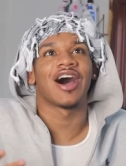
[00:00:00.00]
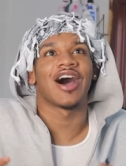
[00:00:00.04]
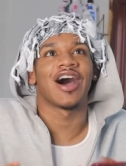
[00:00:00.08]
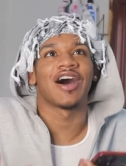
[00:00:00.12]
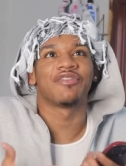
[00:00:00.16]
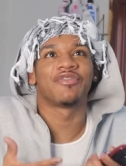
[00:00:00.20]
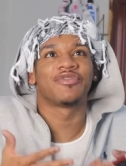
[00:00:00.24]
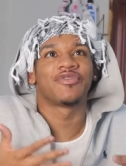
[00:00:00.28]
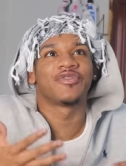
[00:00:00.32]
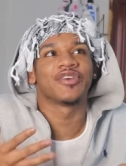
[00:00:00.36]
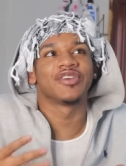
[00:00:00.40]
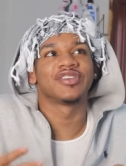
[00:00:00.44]
a
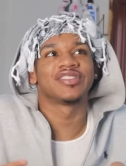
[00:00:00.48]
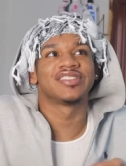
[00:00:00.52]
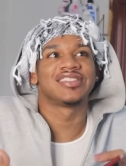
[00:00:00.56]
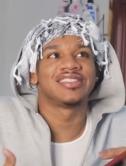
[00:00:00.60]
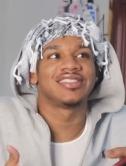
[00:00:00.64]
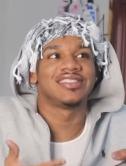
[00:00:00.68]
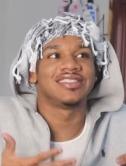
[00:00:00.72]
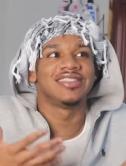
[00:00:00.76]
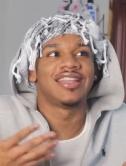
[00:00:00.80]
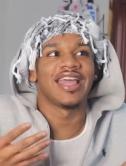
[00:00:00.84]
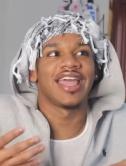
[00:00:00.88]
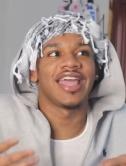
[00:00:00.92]

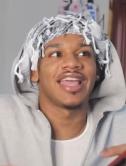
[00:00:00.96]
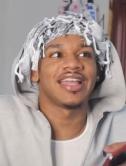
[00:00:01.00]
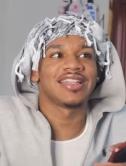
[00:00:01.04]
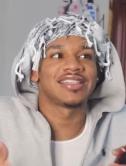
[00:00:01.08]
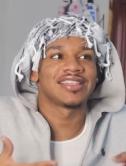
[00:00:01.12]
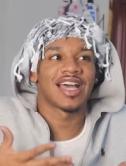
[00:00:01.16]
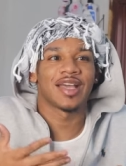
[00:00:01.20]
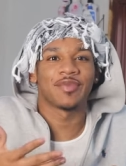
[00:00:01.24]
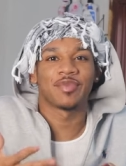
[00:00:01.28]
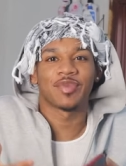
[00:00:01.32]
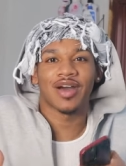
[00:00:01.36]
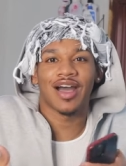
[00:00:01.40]
first day
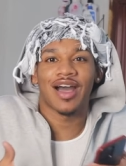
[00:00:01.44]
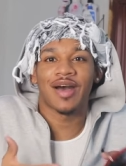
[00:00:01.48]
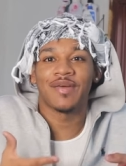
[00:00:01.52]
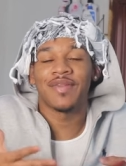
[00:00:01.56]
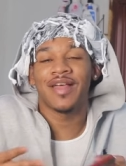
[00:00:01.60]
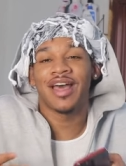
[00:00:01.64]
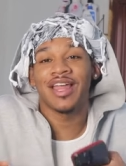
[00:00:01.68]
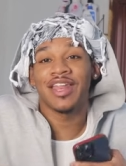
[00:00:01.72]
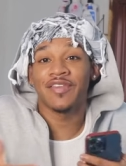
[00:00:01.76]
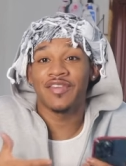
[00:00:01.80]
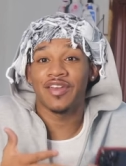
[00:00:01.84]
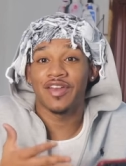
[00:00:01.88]
type of I'm
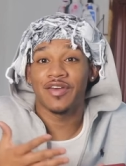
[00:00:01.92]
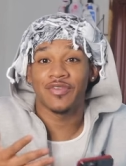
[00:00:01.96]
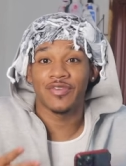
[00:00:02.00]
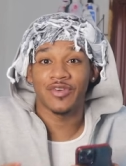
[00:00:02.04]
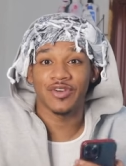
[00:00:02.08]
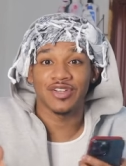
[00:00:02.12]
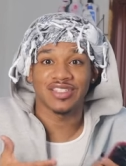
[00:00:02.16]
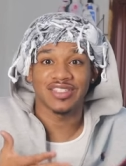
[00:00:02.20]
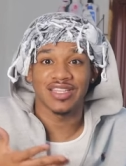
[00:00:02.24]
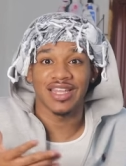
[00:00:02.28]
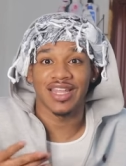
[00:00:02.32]
not even a first